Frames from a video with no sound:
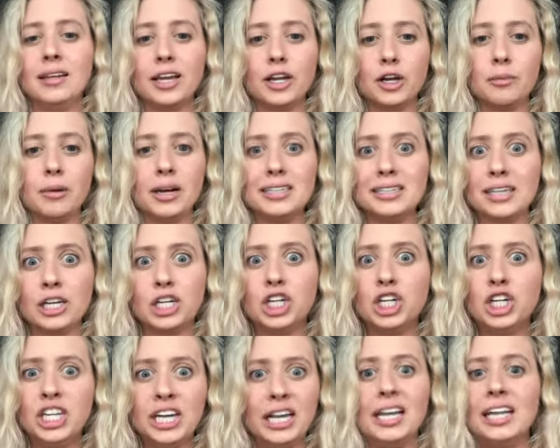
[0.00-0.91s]
Like your body's like,
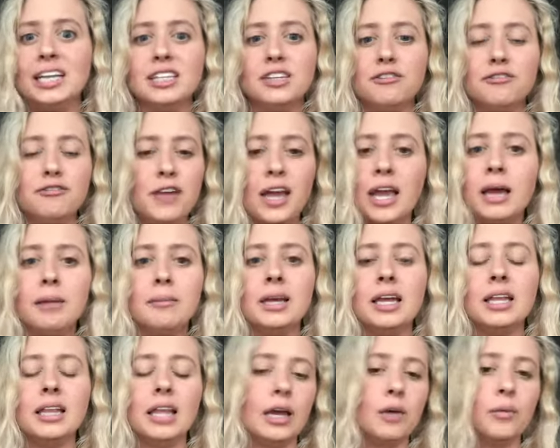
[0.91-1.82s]
shit, it's a
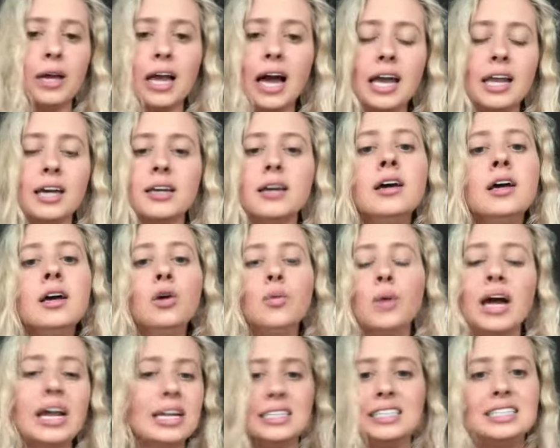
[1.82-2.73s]
famine. Like we gotta
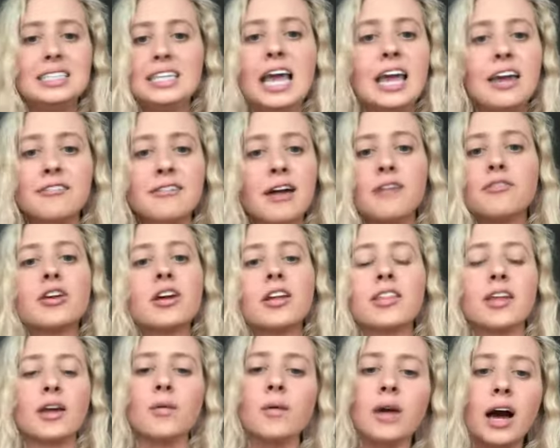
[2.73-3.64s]
we gotta save
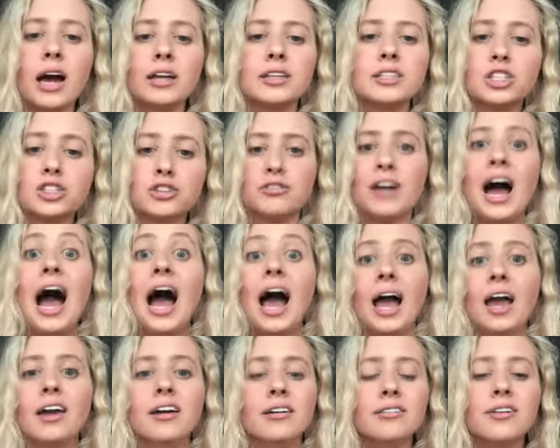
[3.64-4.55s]
everything. We gotta
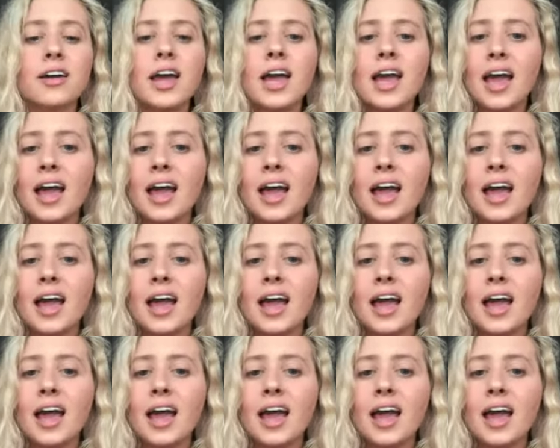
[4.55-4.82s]
survive.